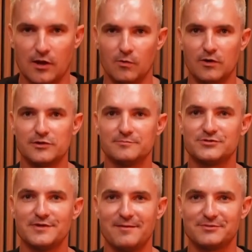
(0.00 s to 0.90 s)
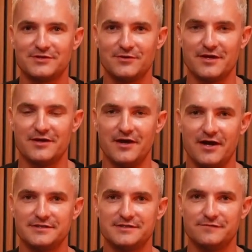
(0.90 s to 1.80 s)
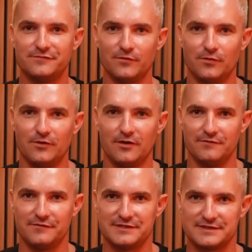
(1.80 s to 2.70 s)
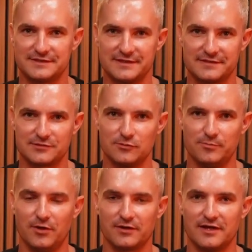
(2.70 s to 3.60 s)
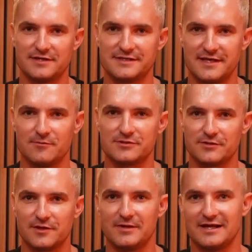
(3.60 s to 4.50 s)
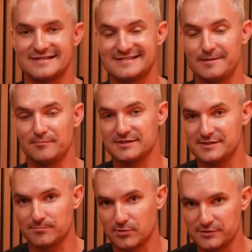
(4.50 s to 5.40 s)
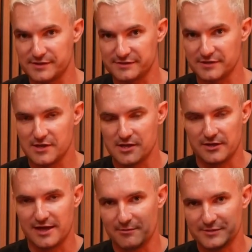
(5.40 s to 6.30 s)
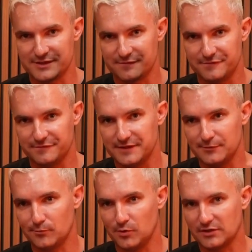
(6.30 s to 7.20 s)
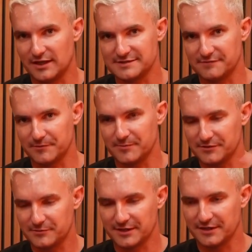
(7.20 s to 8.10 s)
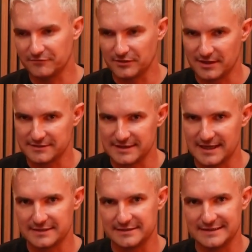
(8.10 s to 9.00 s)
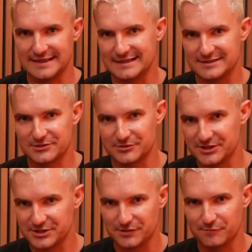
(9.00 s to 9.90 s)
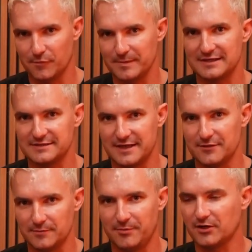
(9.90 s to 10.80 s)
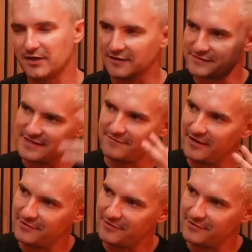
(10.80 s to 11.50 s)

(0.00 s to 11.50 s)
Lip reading: Welcome to episode 94 of the Success School podcast. Today we're talking about a step-by-step process on how we sign 15 or more clients every month. We're going to give you guys that in a strategic format today on the podcast. Steph, how are you